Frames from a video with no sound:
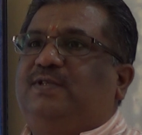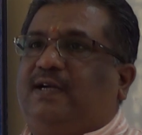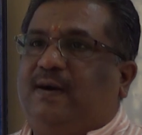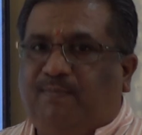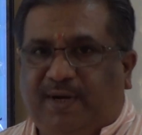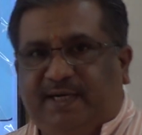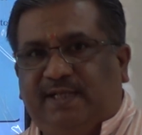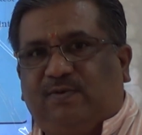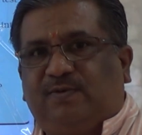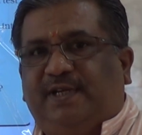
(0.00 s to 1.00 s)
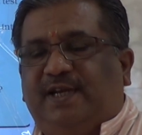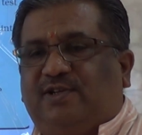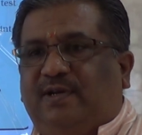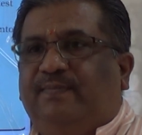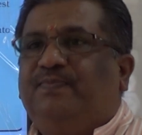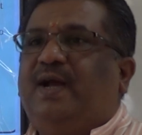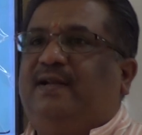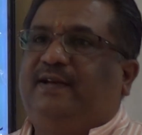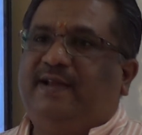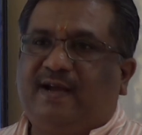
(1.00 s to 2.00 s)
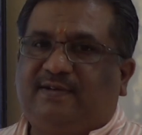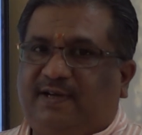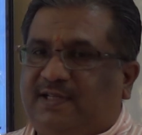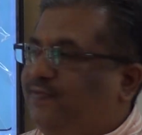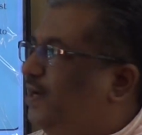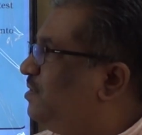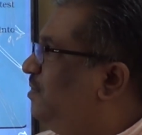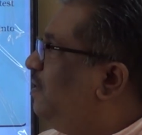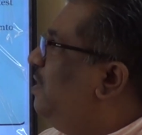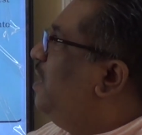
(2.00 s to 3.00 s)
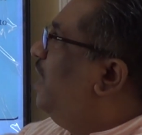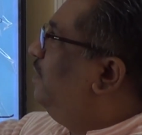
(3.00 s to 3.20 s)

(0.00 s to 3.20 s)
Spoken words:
a complete dissociation and the reaction is faster, and